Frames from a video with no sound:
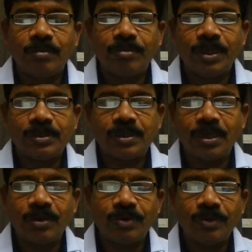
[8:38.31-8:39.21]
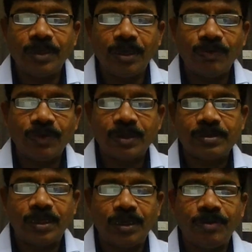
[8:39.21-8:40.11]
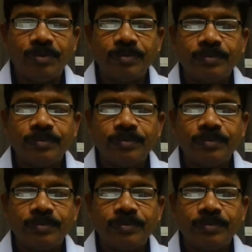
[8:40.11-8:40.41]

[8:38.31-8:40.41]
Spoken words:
Press Ctrl A for save